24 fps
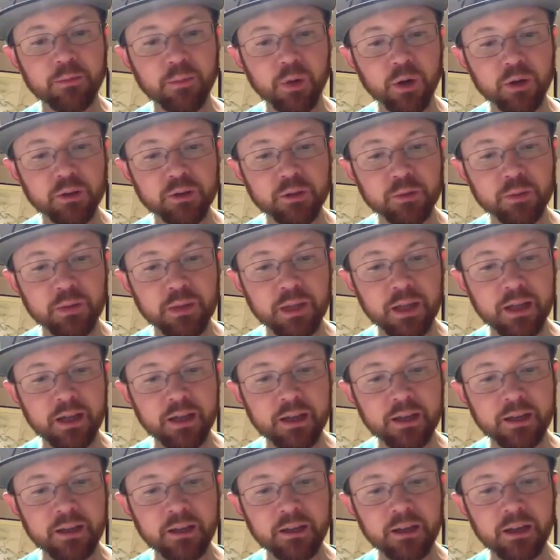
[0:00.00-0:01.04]

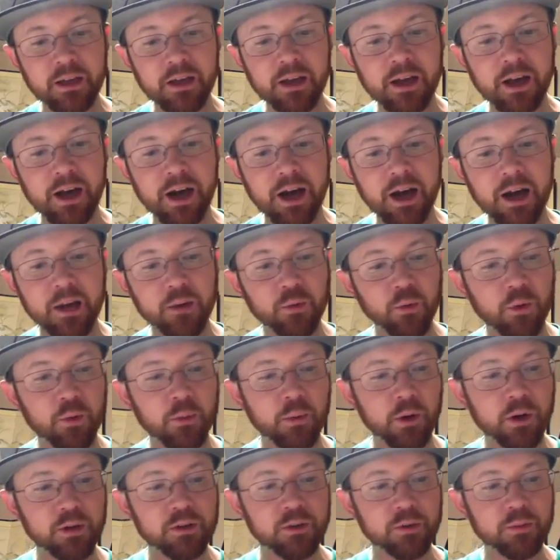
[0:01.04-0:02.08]
multiplying I will
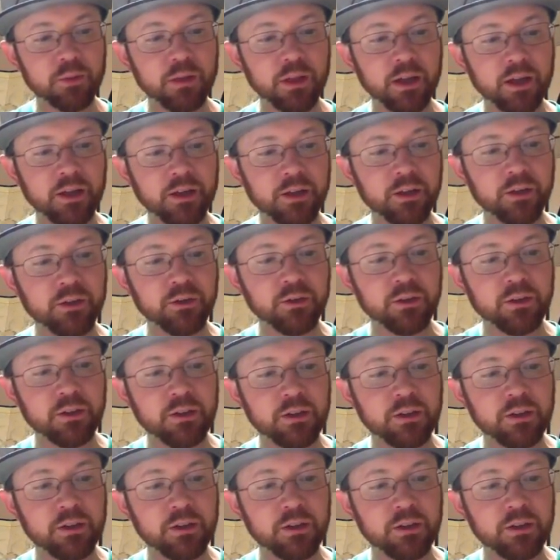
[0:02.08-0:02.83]
multiply you.